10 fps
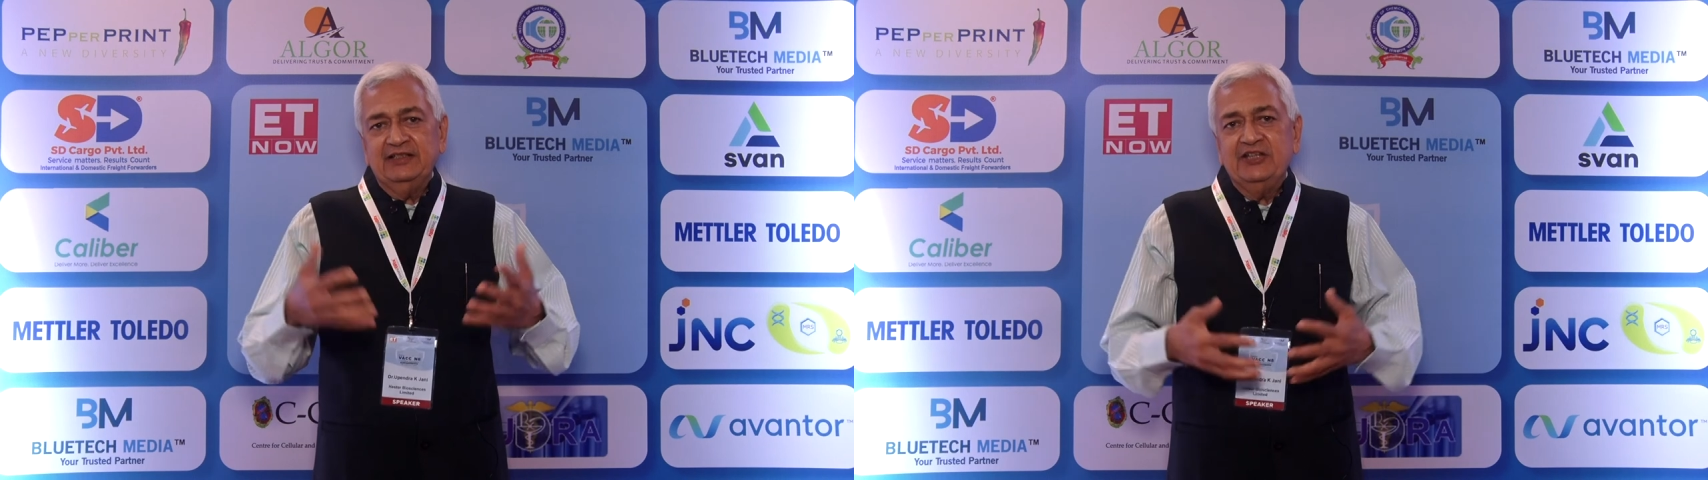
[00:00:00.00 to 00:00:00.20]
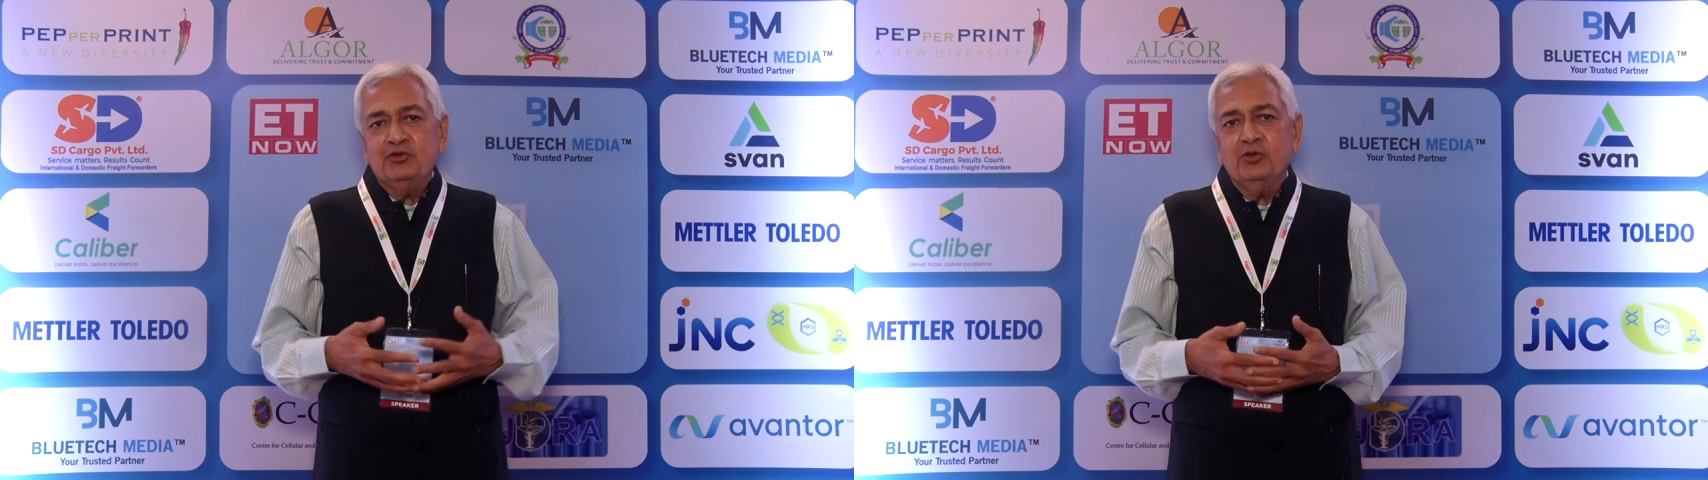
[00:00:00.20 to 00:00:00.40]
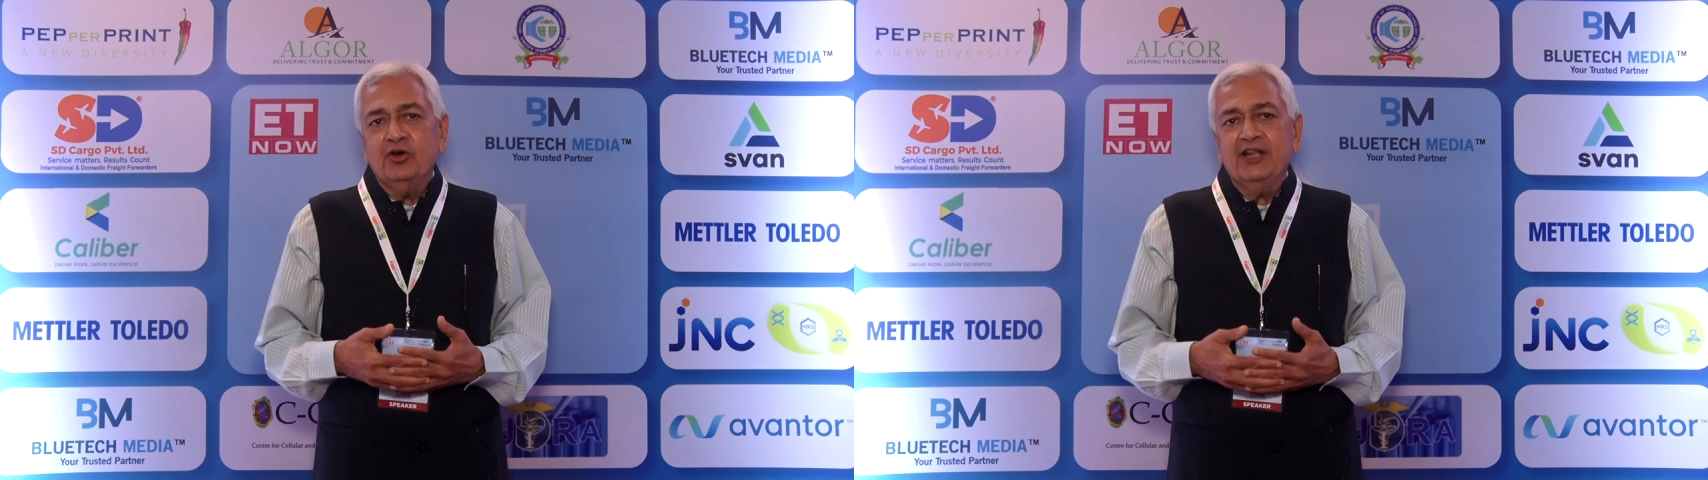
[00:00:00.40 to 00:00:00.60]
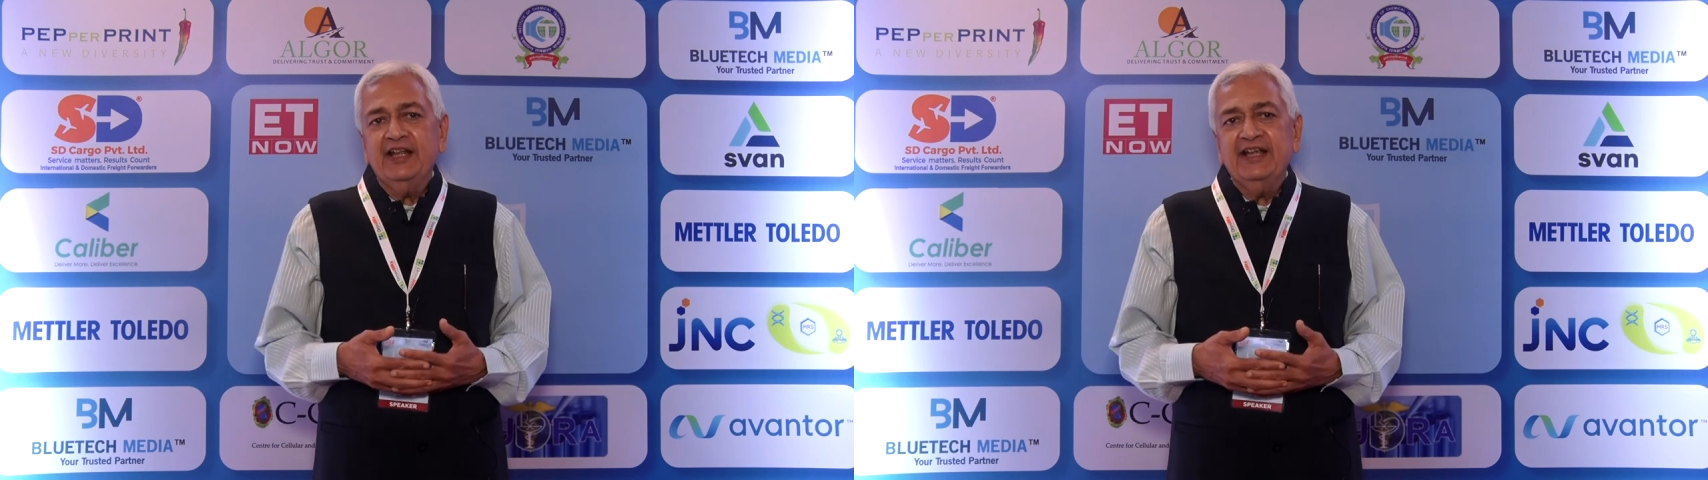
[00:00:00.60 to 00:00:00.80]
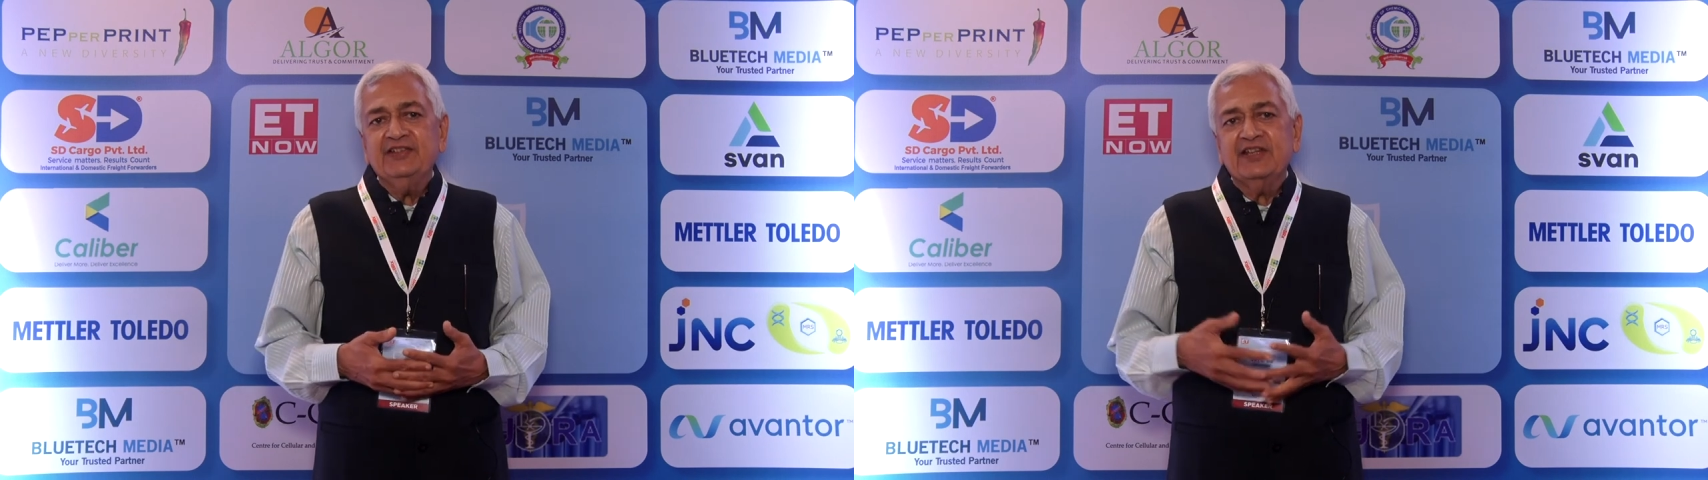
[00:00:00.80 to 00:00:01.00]
they should
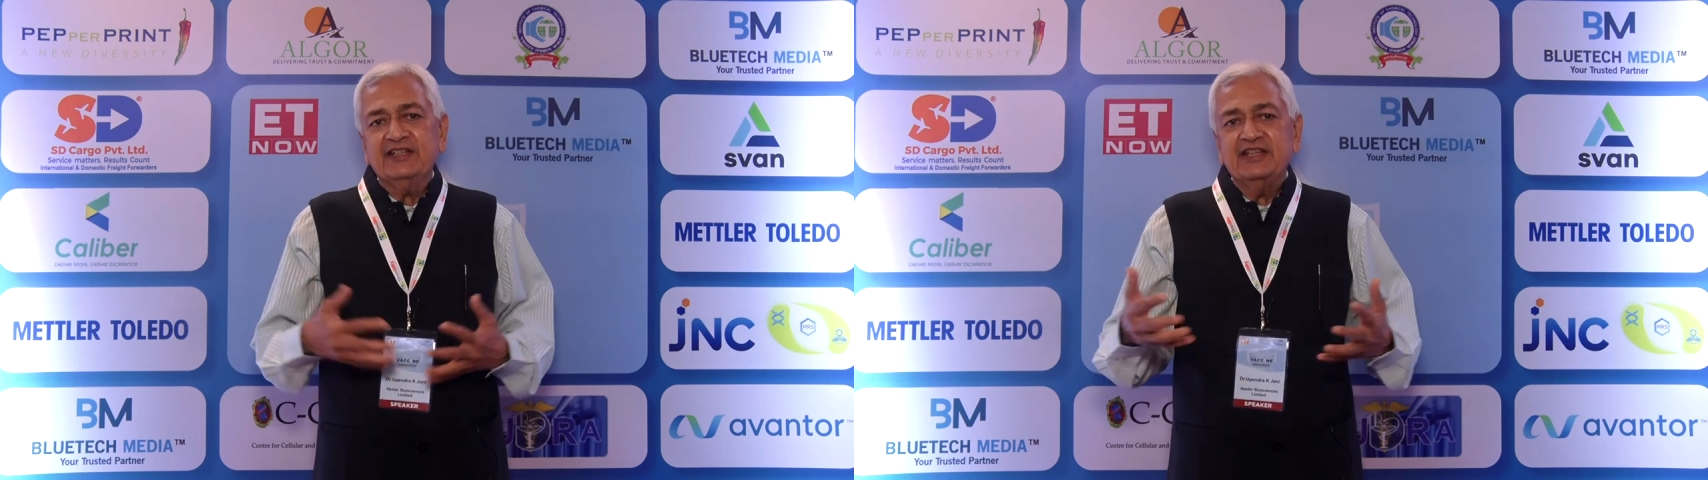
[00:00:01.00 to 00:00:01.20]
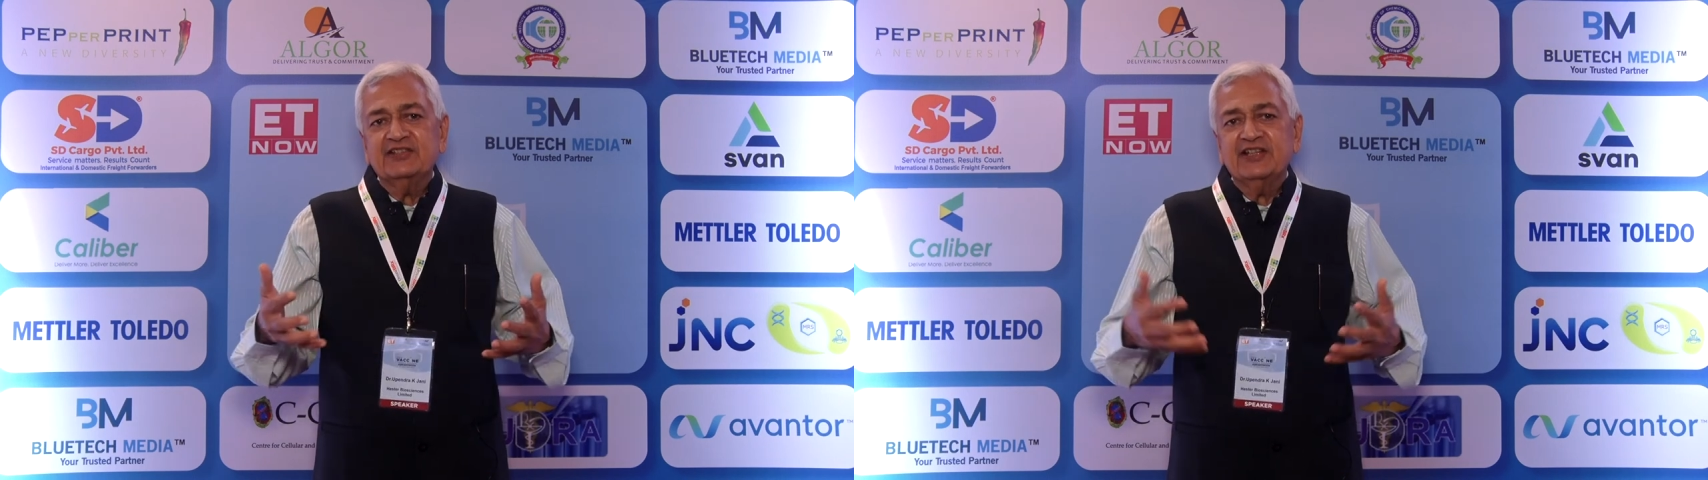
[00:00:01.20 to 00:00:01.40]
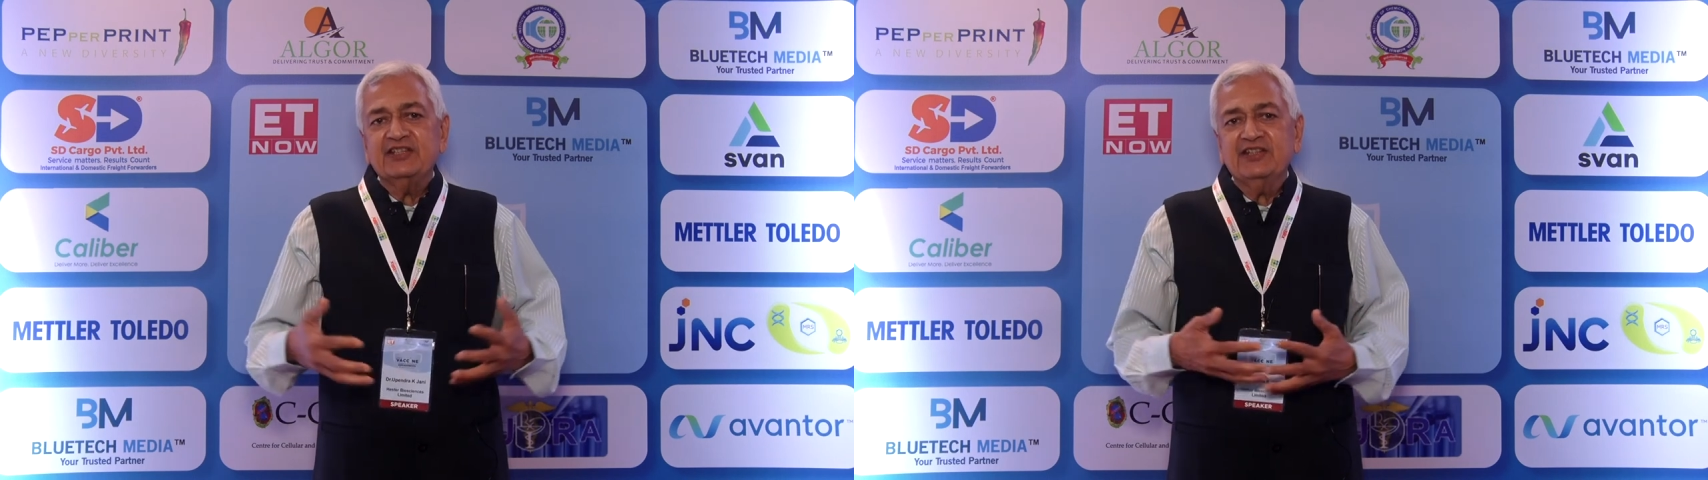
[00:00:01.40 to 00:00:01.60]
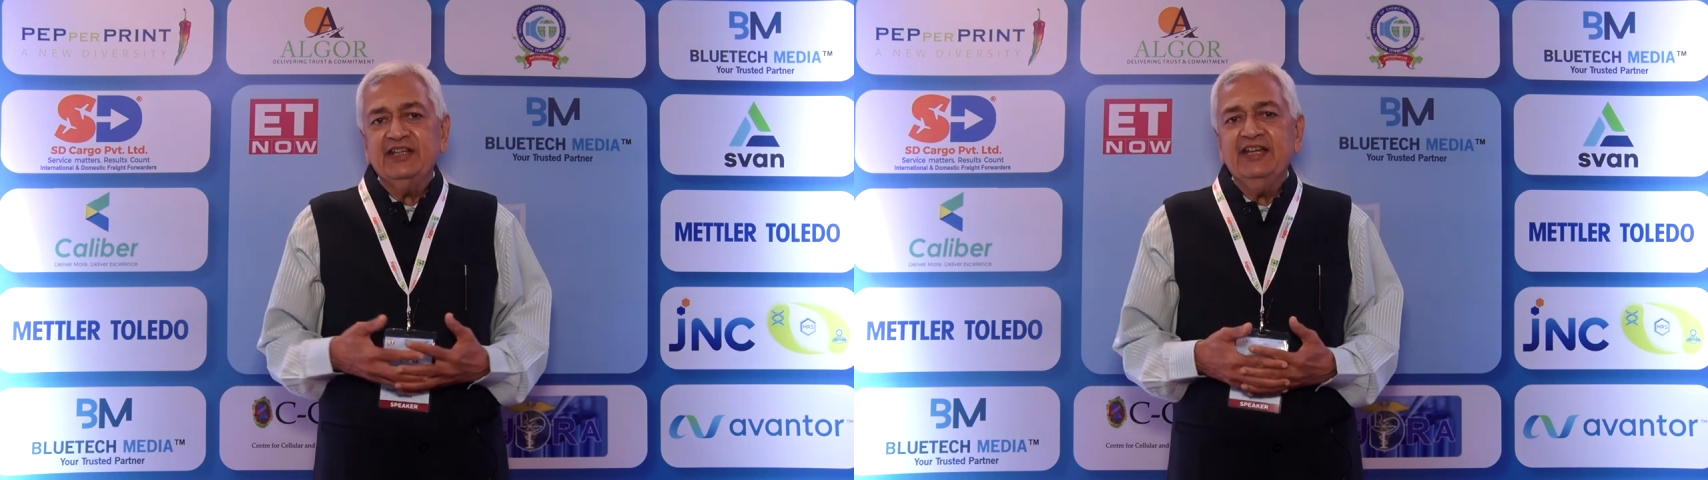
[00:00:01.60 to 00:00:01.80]
organize such and such